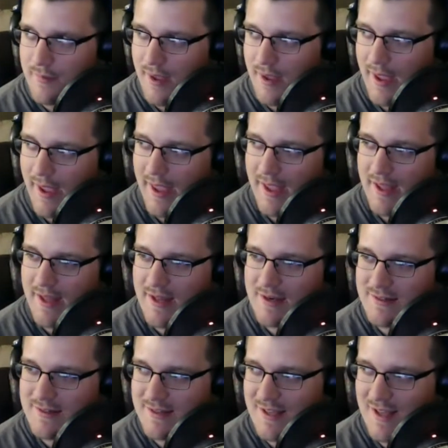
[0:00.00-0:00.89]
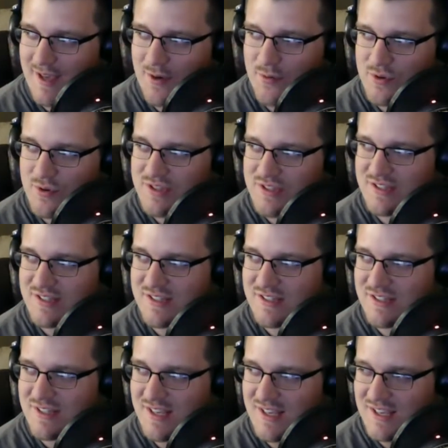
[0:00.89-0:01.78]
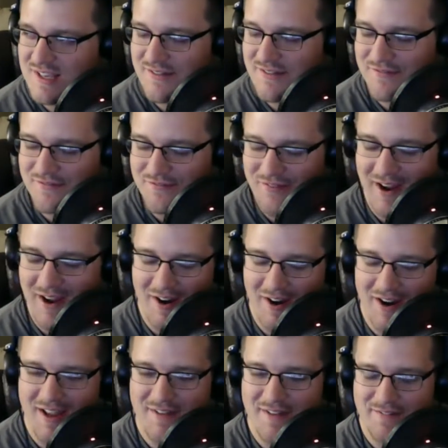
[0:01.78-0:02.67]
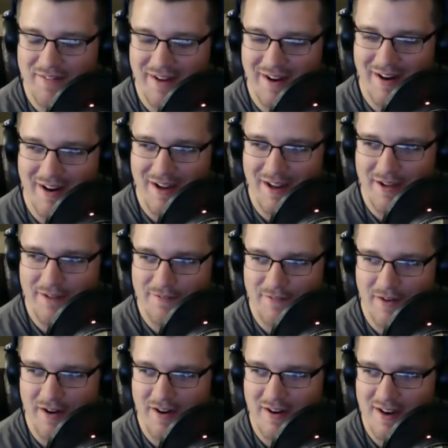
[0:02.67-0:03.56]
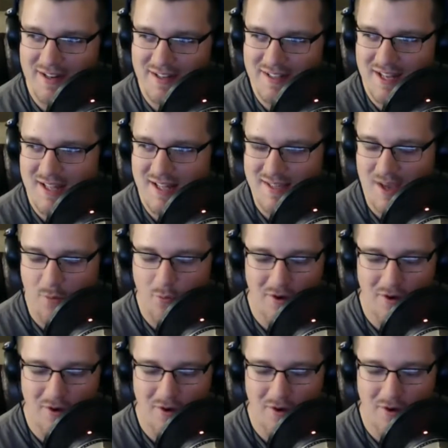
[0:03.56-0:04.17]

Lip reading: and it was very, very, very intense.